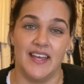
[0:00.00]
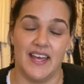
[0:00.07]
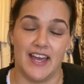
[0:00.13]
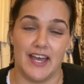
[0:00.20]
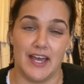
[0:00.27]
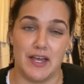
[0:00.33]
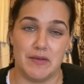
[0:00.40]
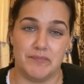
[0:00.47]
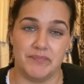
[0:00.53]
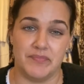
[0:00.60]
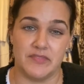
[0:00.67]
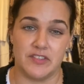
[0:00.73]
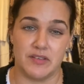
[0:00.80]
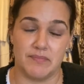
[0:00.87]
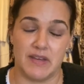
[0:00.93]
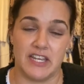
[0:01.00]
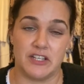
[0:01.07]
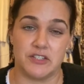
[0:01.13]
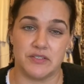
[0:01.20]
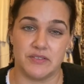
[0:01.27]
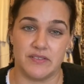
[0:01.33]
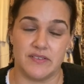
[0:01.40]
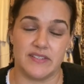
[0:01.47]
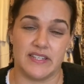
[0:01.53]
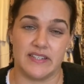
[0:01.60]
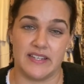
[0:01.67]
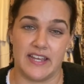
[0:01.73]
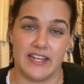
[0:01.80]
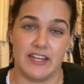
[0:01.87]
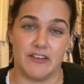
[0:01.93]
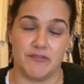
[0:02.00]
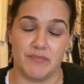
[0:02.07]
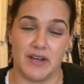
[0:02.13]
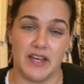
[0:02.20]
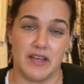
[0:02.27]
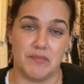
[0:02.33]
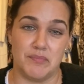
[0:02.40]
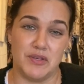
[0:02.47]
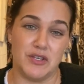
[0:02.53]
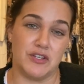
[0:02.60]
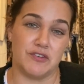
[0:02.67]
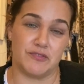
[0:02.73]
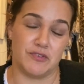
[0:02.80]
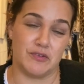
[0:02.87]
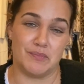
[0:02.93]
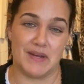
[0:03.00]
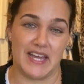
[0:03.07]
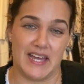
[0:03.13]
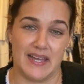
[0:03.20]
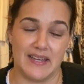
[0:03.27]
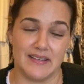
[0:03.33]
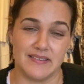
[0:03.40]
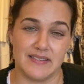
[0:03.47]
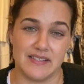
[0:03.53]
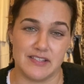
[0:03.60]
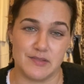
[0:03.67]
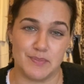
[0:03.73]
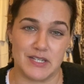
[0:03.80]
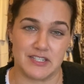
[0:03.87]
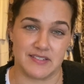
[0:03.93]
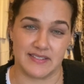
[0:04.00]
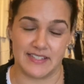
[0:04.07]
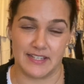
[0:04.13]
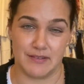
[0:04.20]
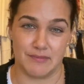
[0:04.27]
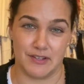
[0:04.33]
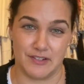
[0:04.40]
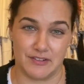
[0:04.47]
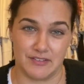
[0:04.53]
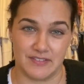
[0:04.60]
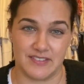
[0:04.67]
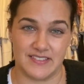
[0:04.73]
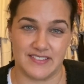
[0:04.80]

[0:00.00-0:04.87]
to make sure that any of my beautiful bags especially were not